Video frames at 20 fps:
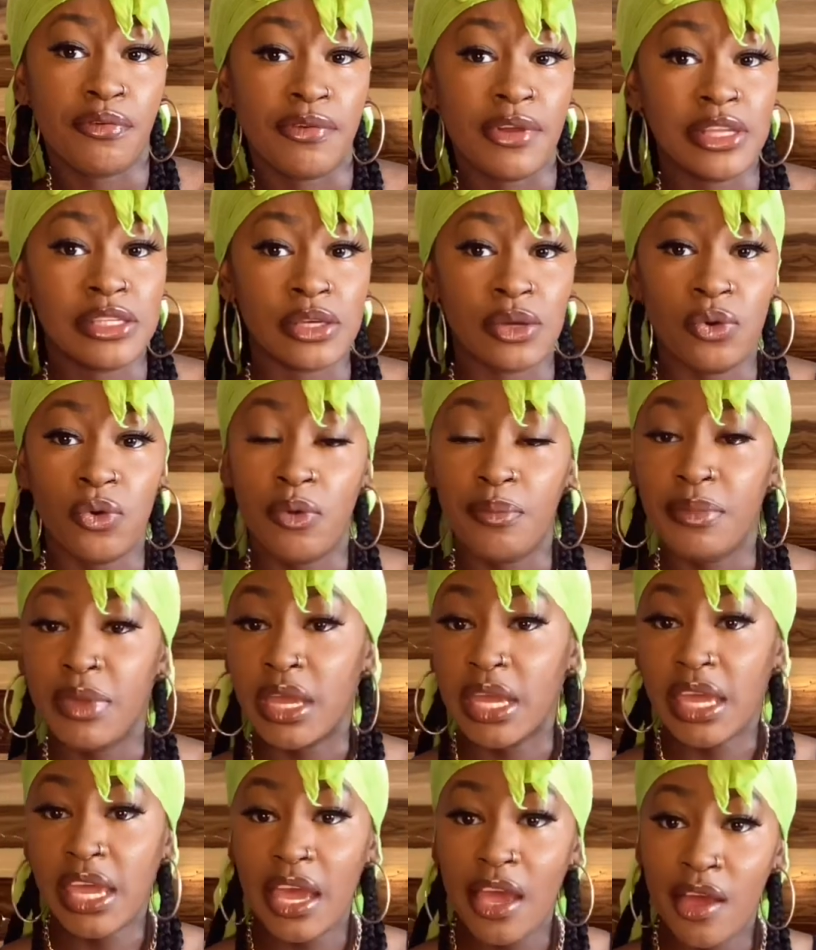to call me
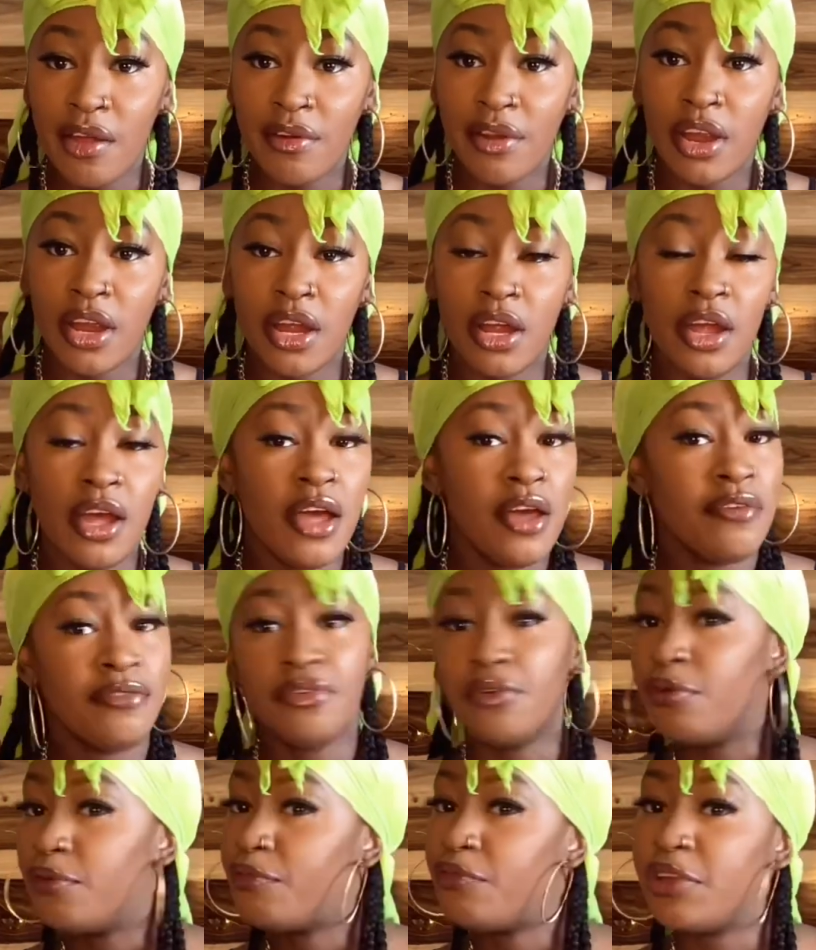Akira. Feel
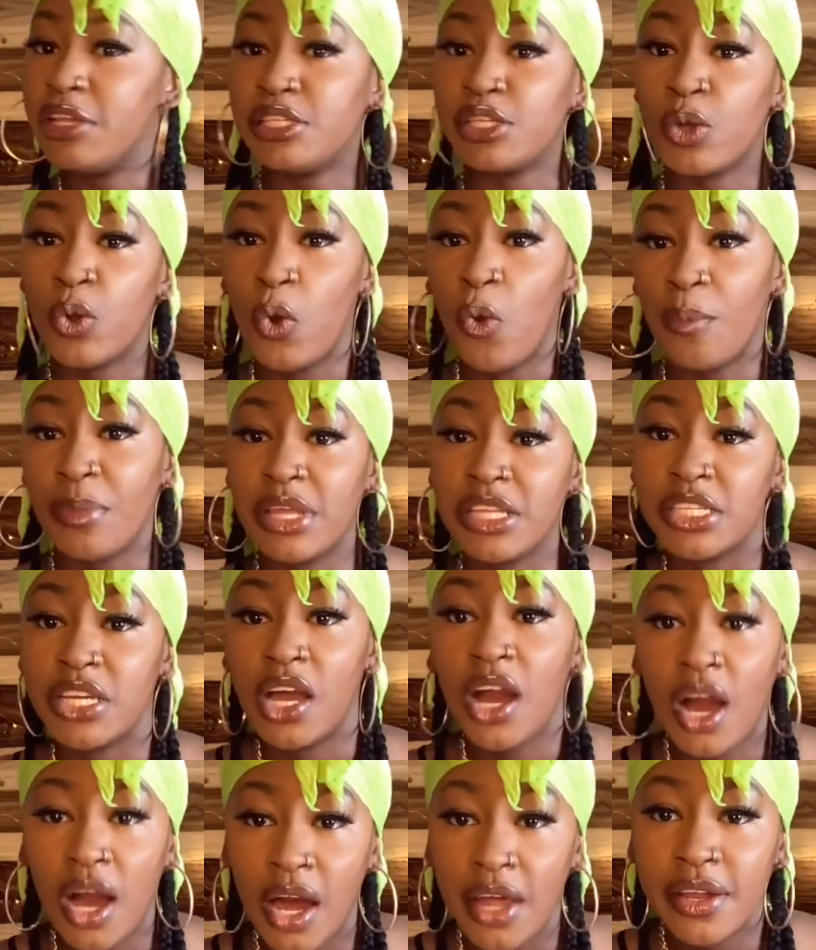free to call me
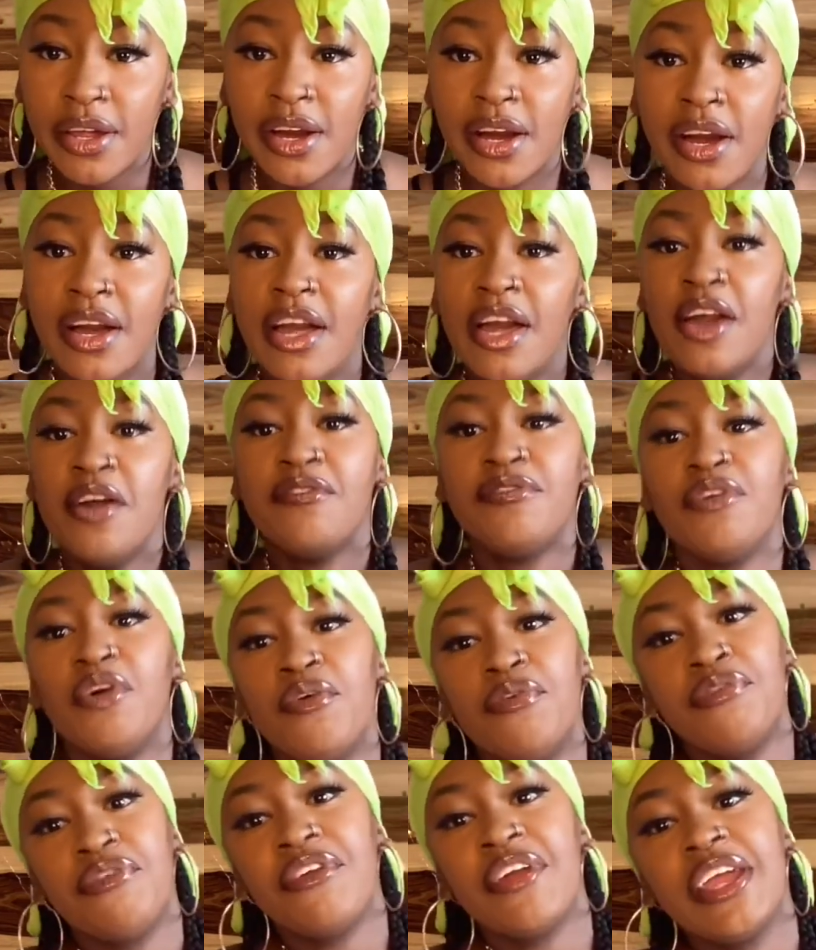Johanna. Feel
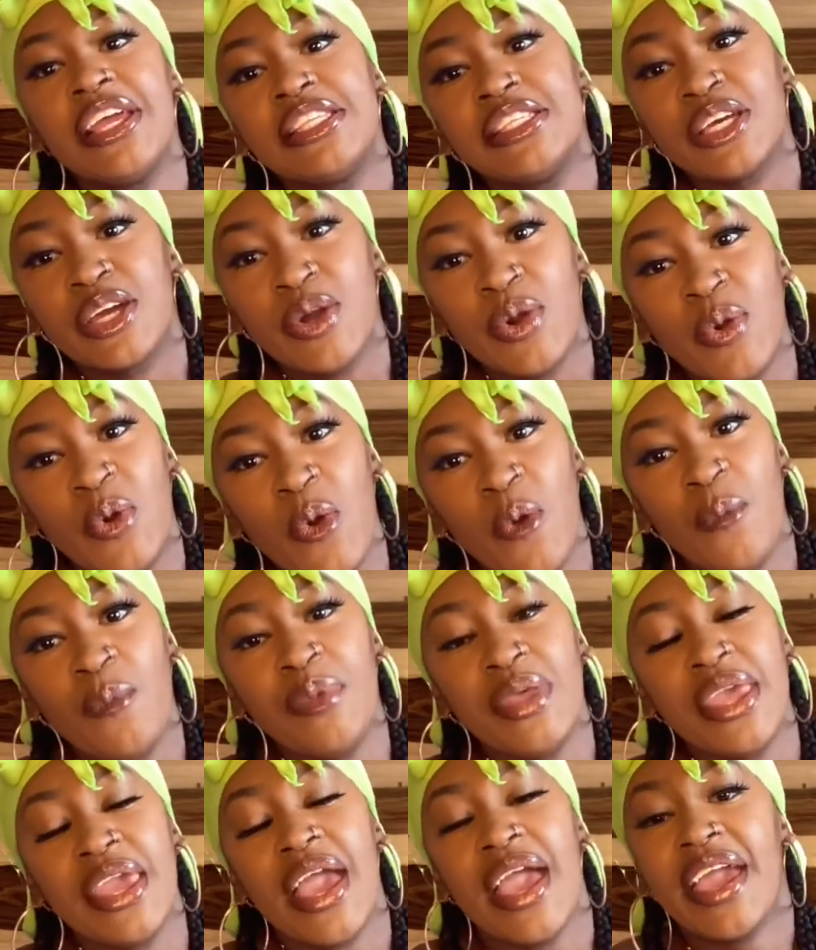free to call
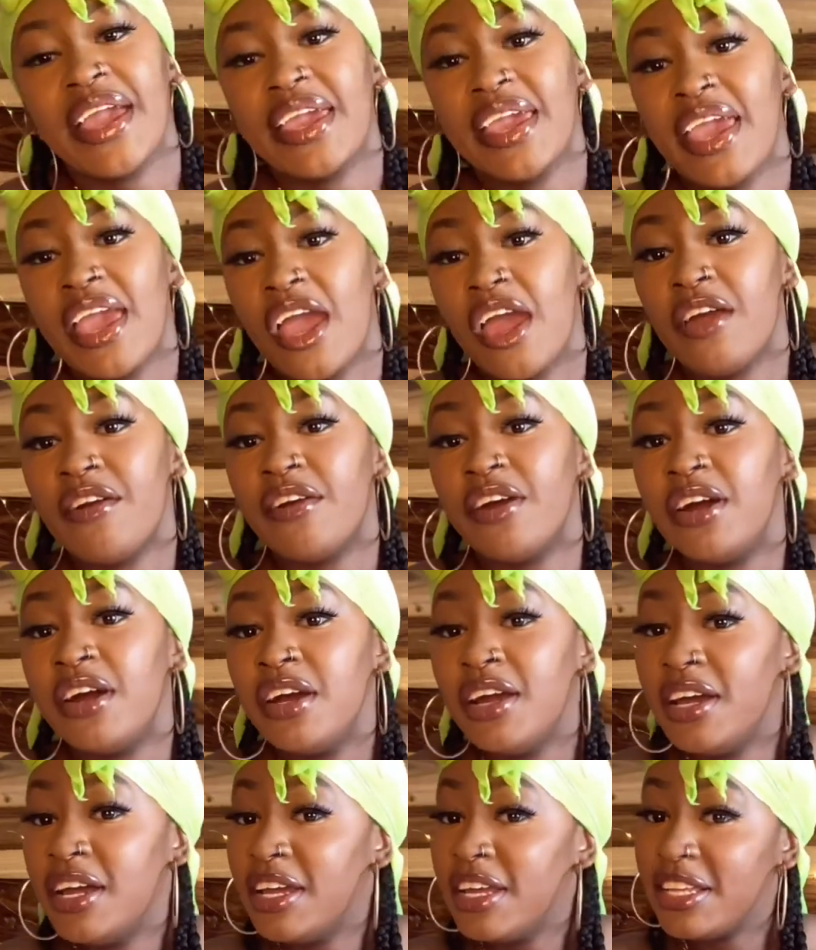me Akira
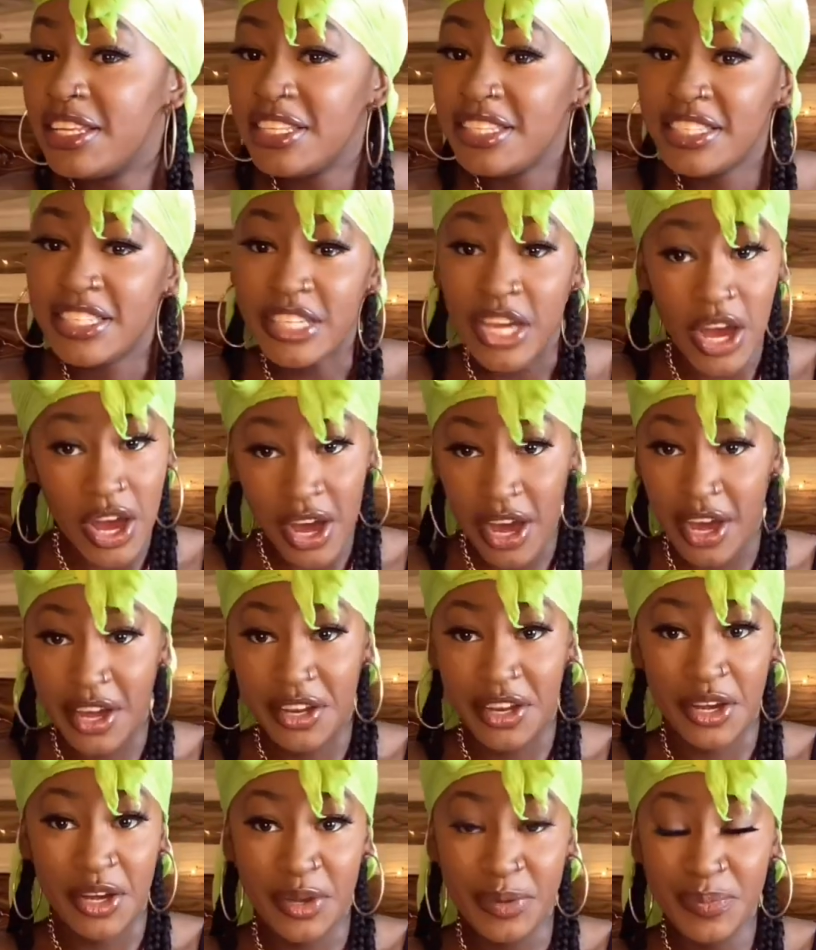Johanna.